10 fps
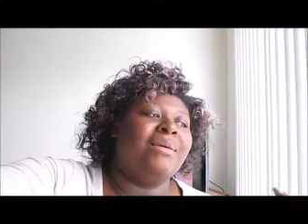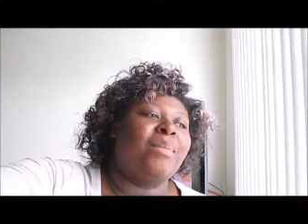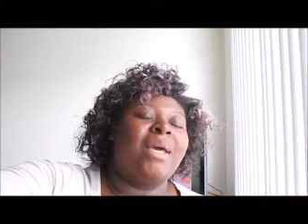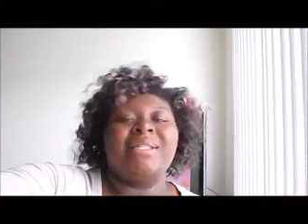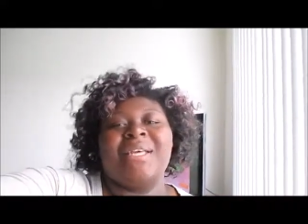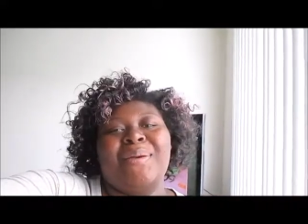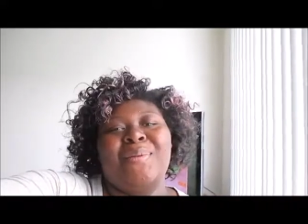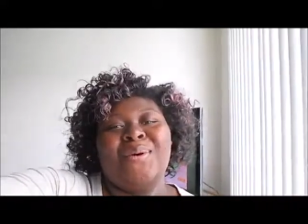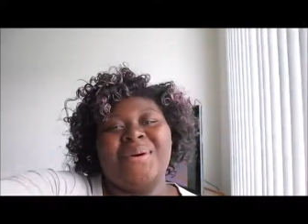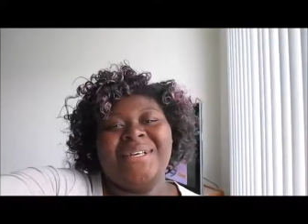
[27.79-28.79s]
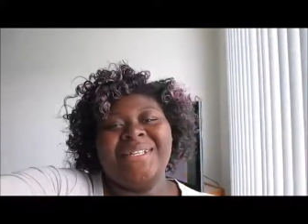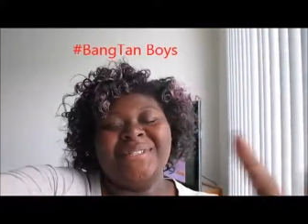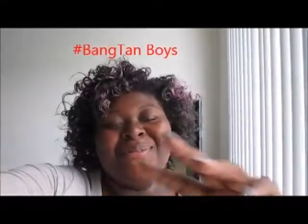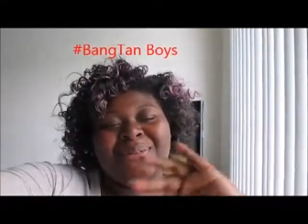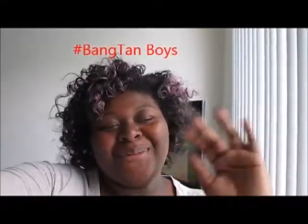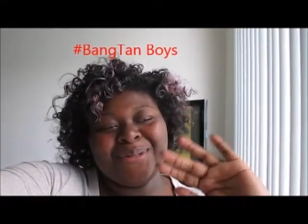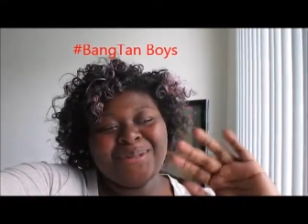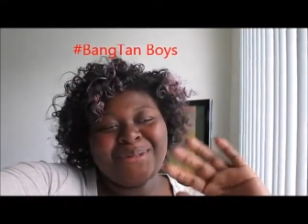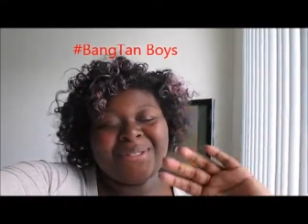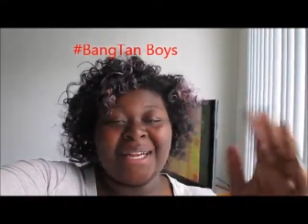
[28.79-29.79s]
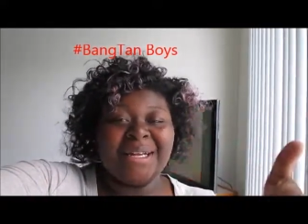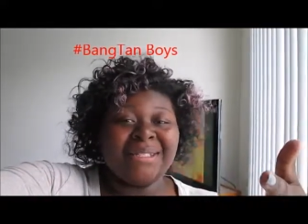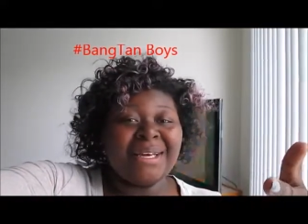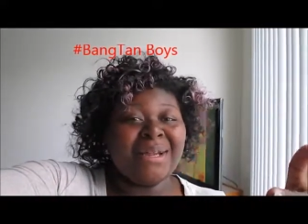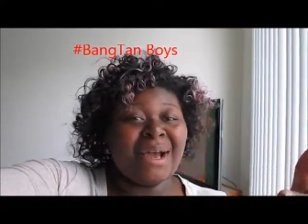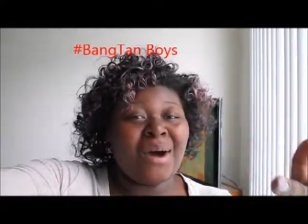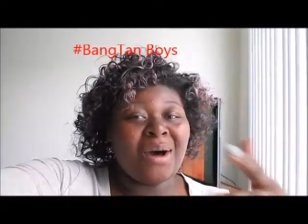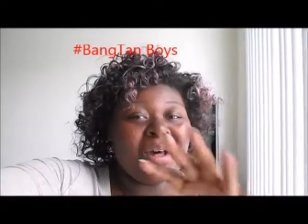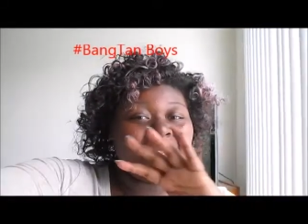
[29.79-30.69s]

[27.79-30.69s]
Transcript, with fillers: Bangtan Boys. Woo woo! Shout out to all